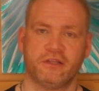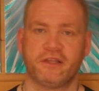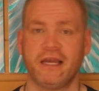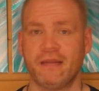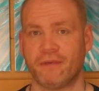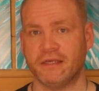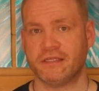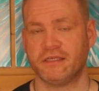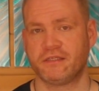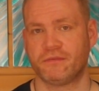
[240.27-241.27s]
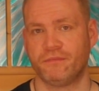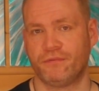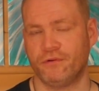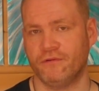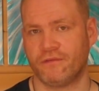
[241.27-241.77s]
a daily basis to
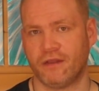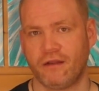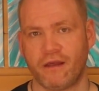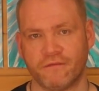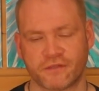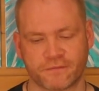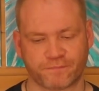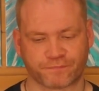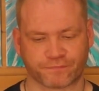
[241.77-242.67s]
improve their lives.